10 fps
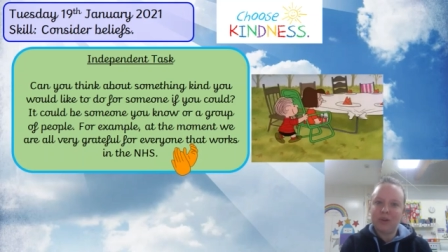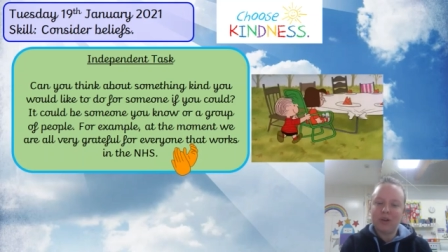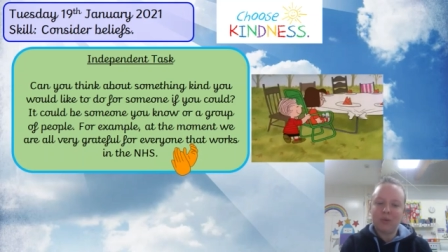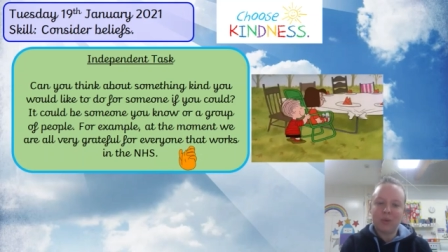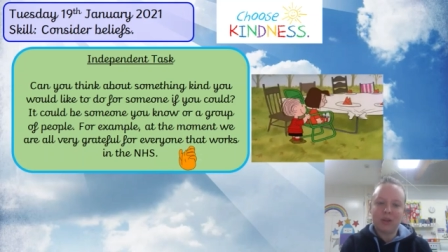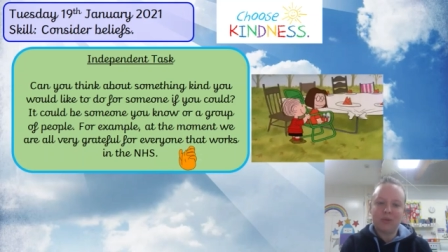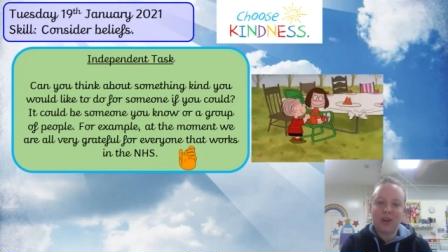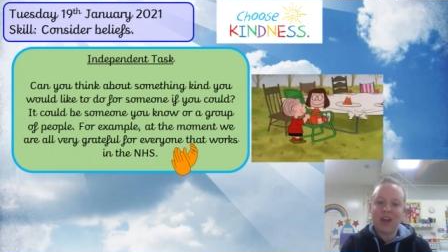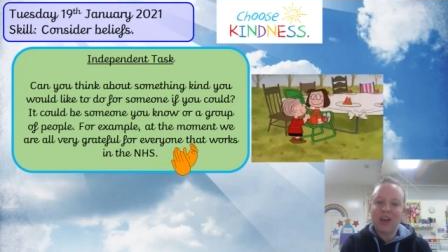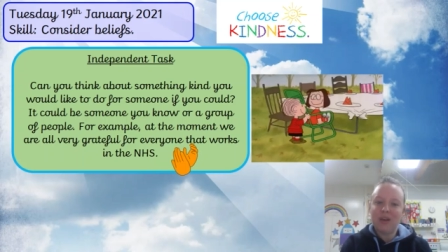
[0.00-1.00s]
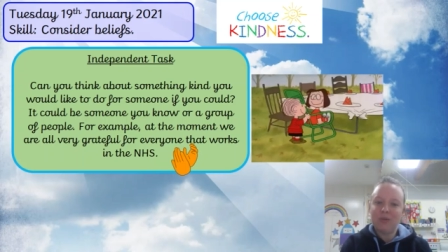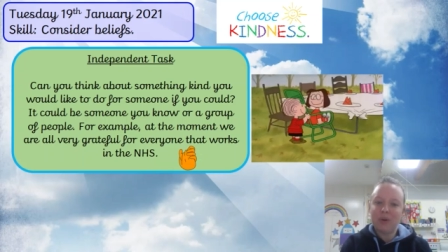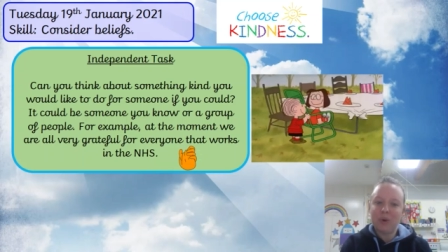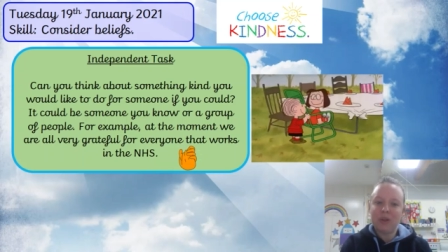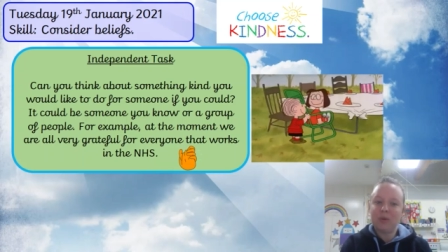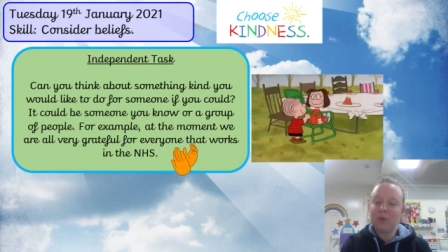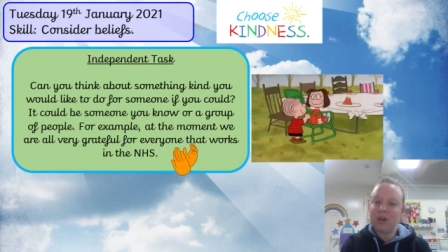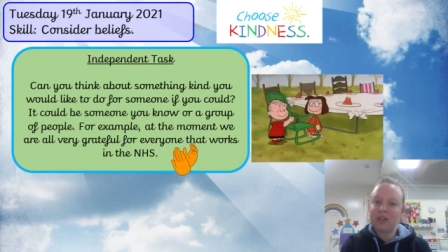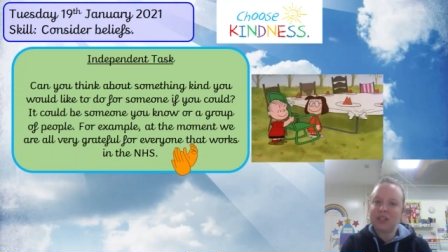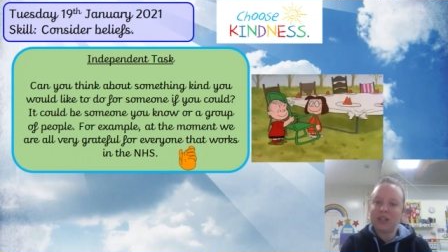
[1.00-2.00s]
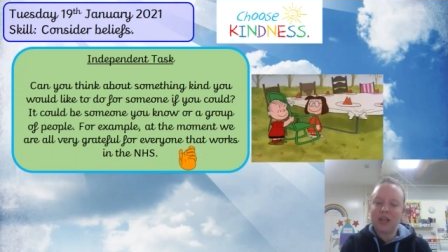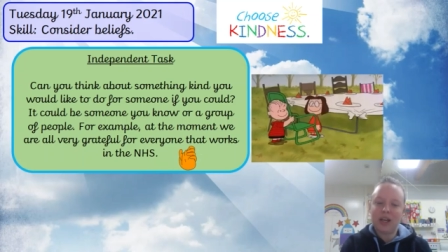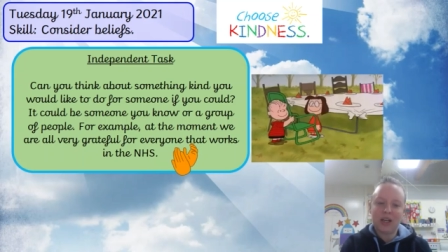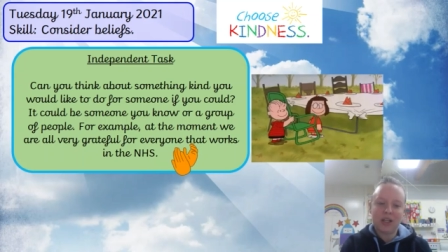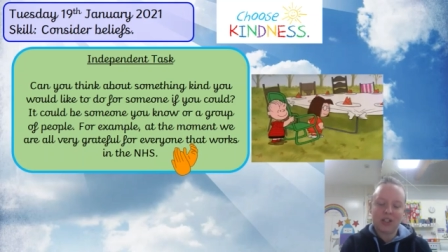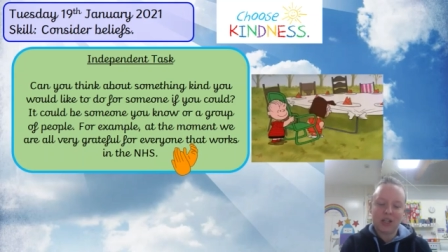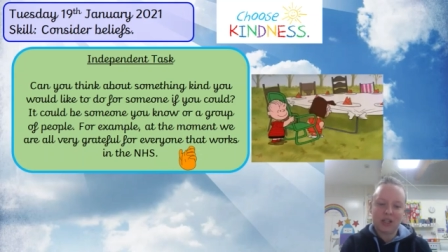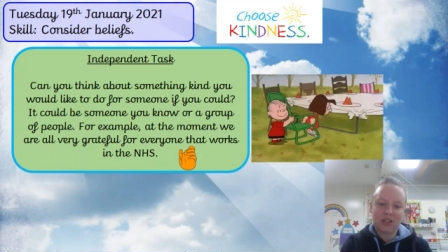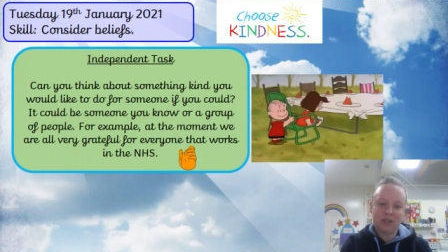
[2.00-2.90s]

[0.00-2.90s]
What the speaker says: aren't we, for everyone that works in the NHS.